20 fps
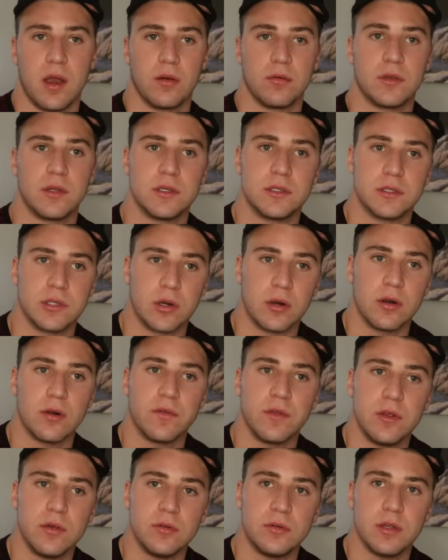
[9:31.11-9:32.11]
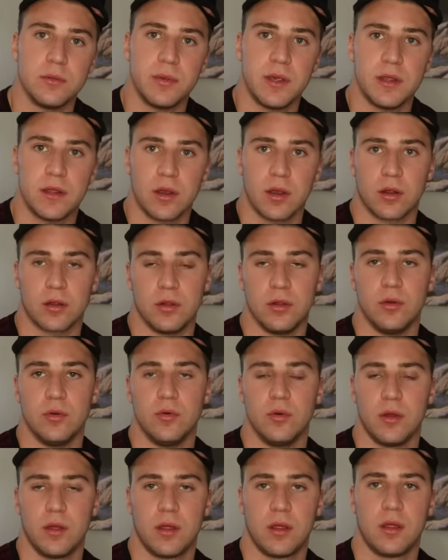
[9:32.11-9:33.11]
don't deserve you to be their
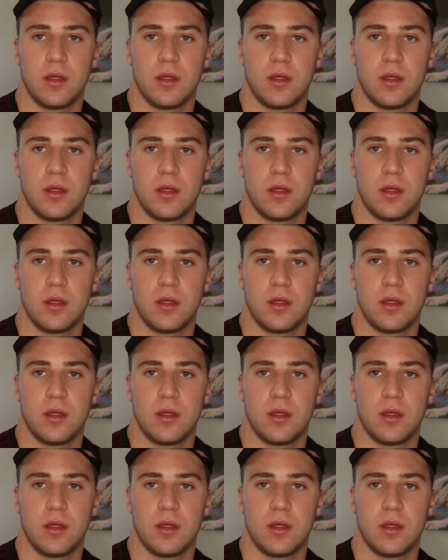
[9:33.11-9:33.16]
glue.